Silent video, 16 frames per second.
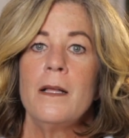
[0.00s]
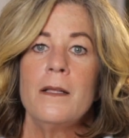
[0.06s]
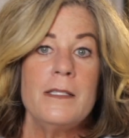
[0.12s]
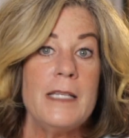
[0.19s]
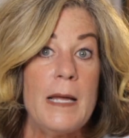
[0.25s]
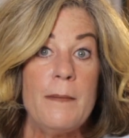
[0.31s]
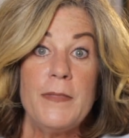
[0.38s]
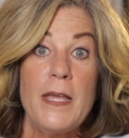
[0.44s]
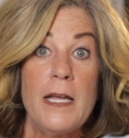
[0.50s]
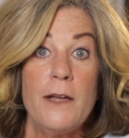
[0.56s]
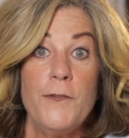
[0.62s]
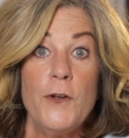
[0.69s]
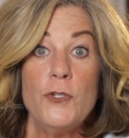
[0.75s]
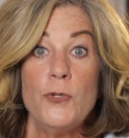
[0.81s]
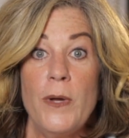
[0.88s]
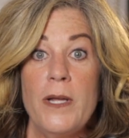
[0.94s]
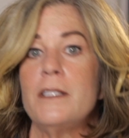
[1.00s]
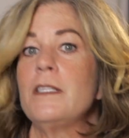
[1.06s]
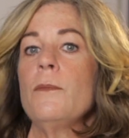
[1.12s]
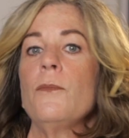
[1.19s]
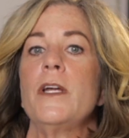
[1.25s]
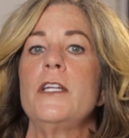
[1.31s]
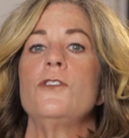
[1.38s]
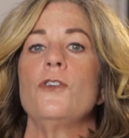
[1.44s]
Same thing if you're doing
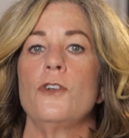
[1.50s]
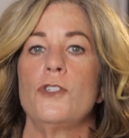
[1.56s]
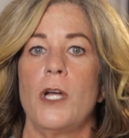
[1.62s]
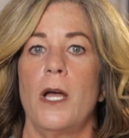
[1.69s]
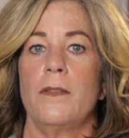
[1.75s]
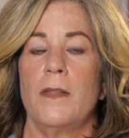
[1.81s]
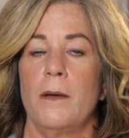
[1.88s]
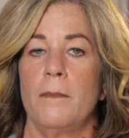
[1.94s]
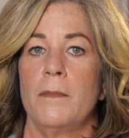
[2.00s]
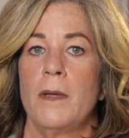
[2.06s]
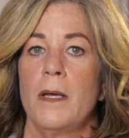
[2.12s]
some research on them,